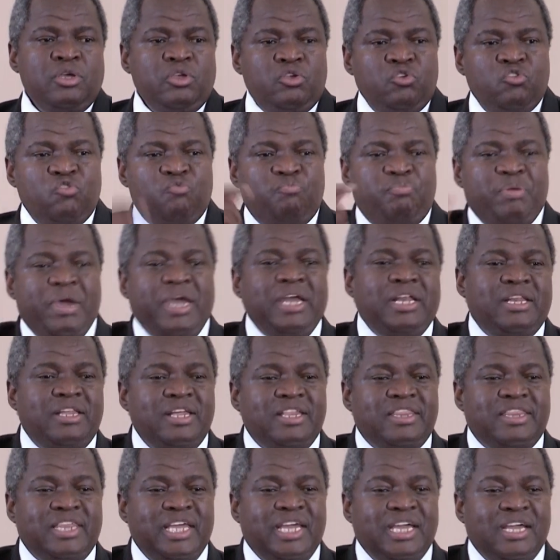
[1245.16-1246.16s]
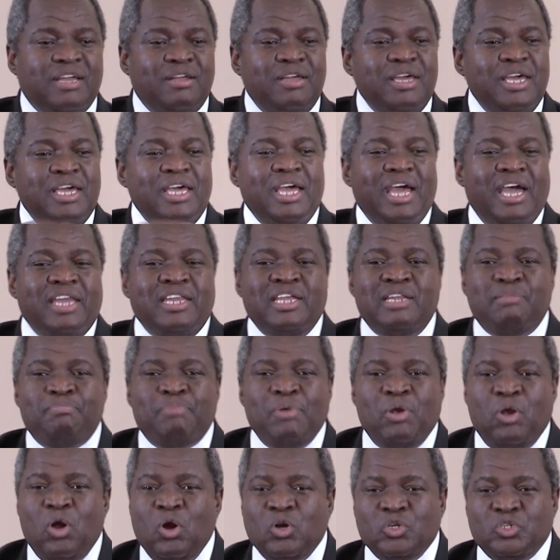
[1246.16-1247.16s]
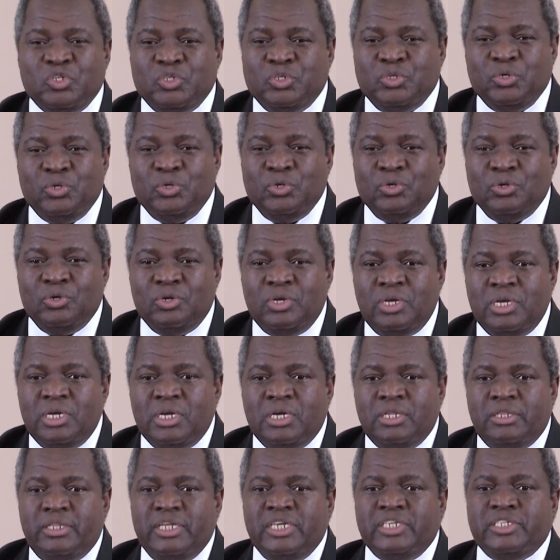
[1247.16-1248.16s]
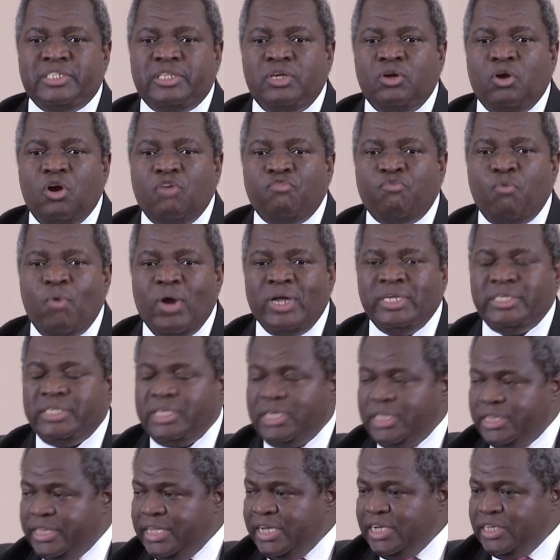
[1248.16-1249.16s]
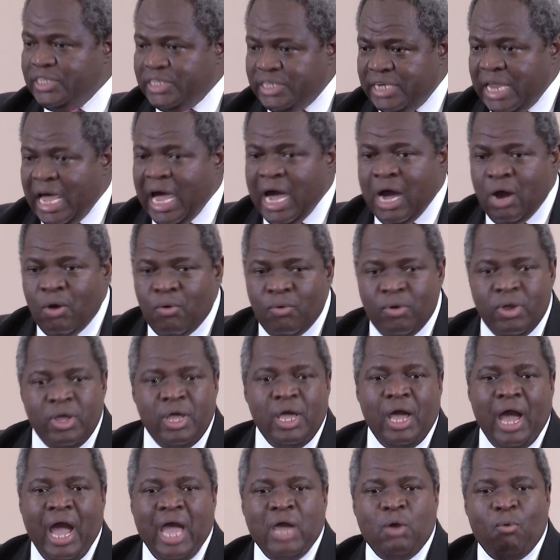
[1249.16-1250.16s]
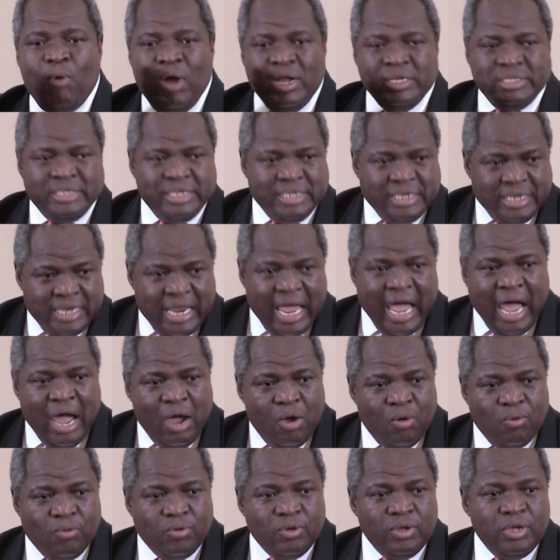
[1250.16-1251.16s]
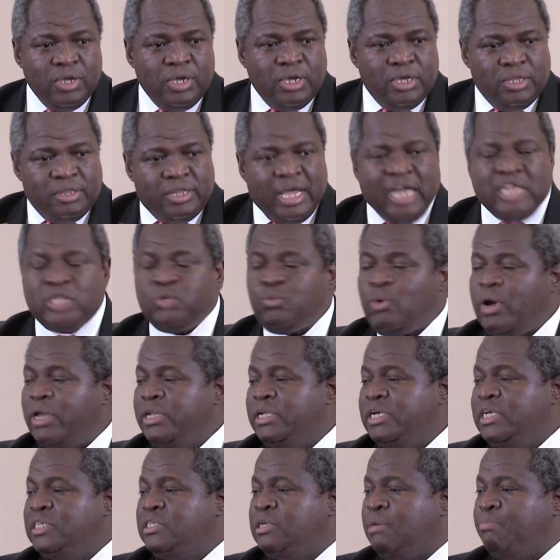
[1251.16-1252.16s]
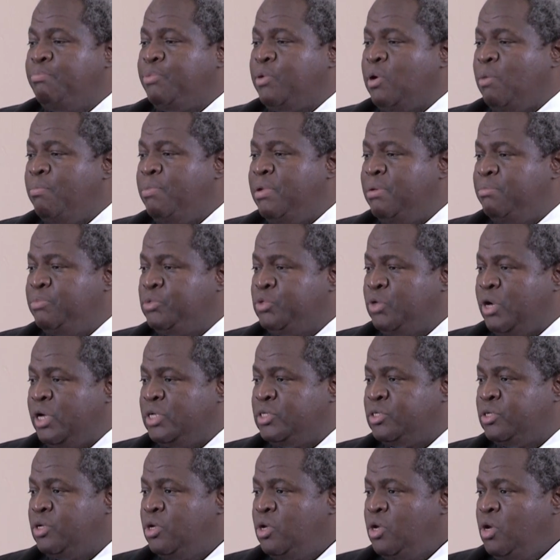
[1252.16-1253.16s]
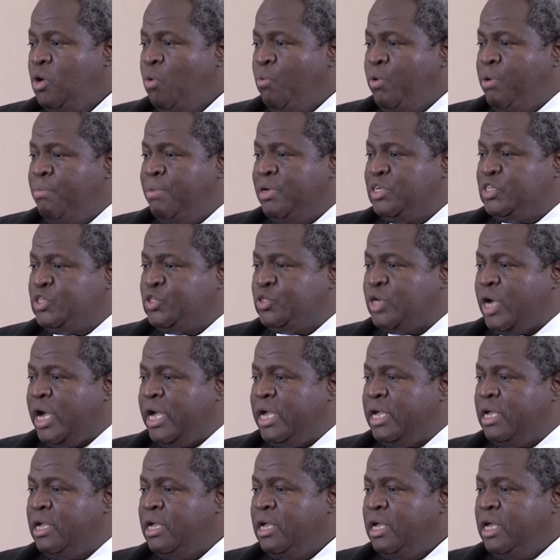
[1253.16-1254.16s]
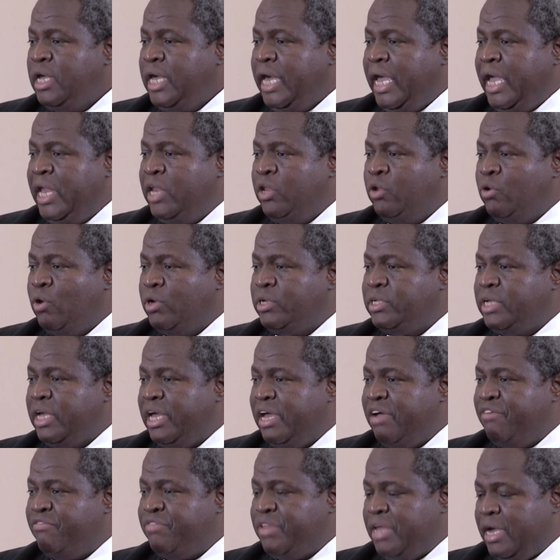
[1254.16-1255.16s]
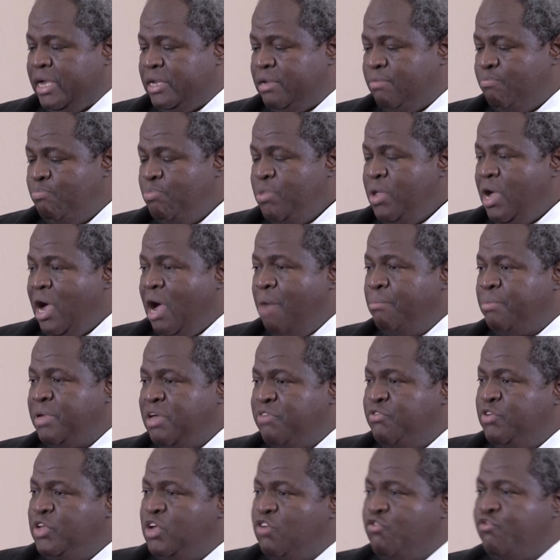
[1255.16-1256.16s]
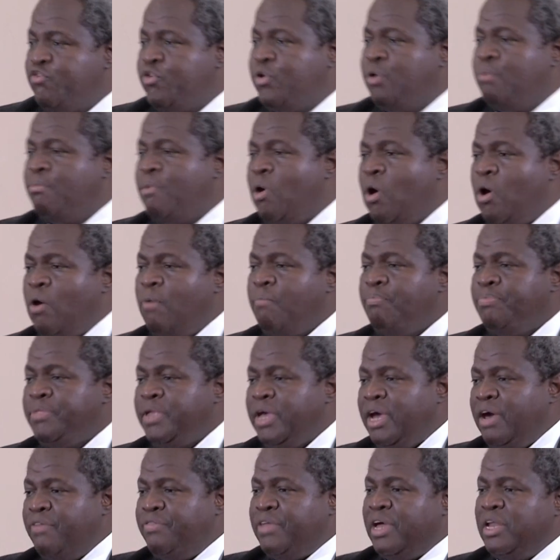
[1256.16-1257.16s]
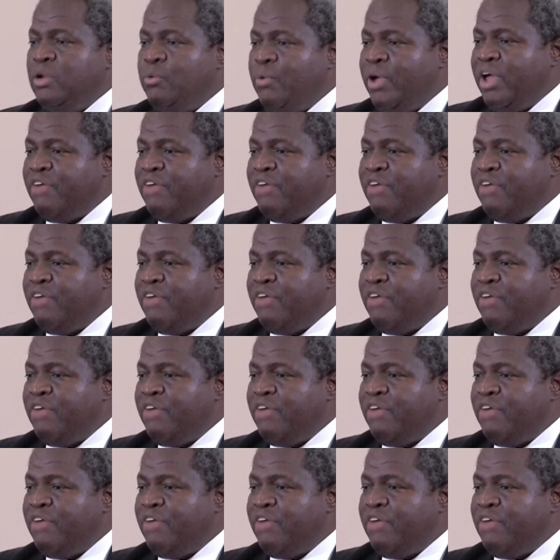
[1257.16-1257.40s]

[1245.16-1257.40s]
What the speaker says: you've paid the thing and it belongs to you. This thing of wanting things now, I want it now, that one is a problem to us. We must try and not have that. I'm giving you a few more, and then we